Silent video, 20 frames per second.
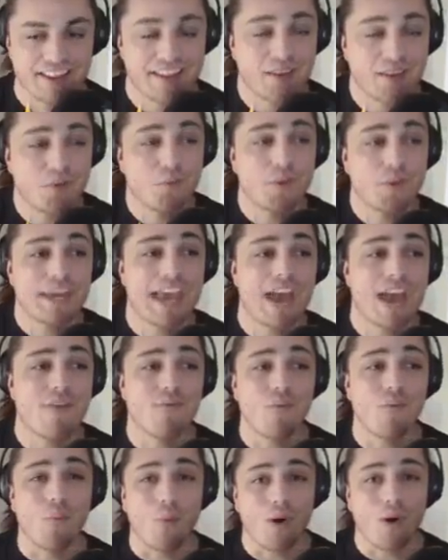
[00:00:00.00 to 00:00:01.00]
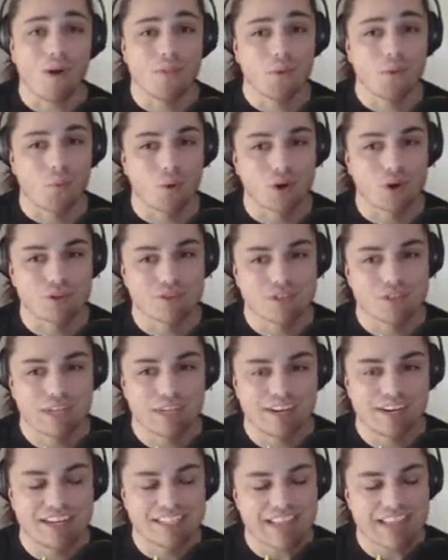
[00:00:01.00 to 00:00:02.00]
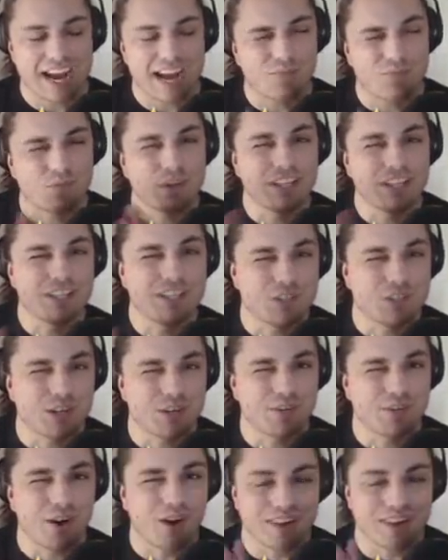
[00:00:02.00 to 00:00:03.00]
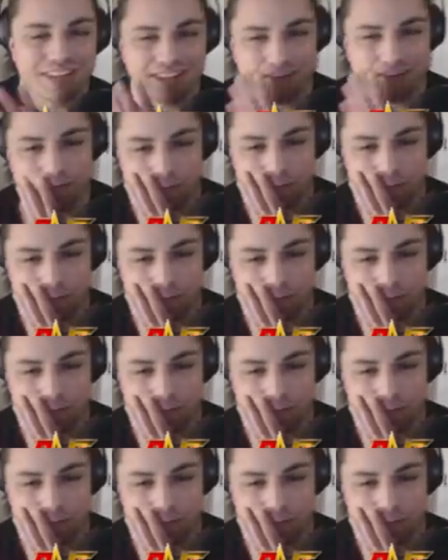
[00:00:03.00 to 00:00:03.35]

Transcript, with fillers: We have won the World Series. I really should have gone in.